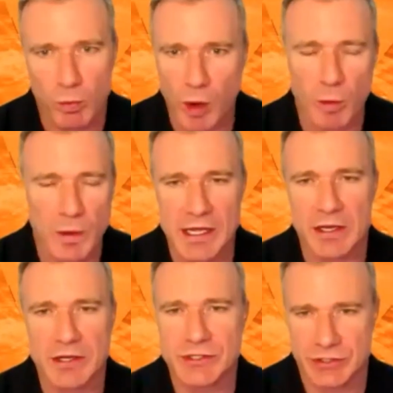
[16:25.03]
what we
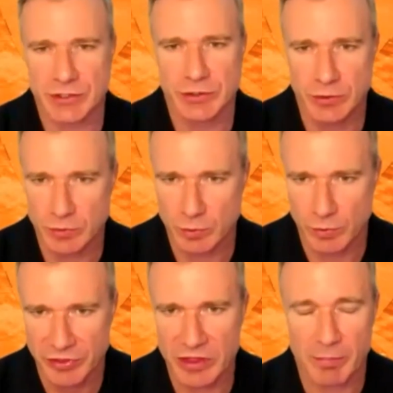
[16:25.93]
need it to do
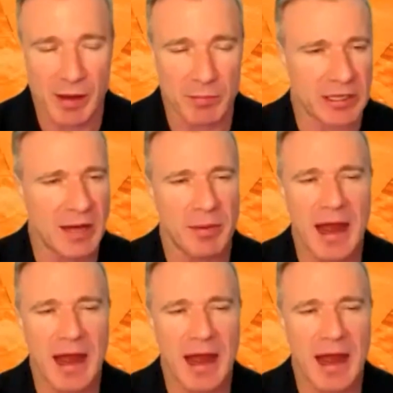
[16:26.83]
within the public cloud,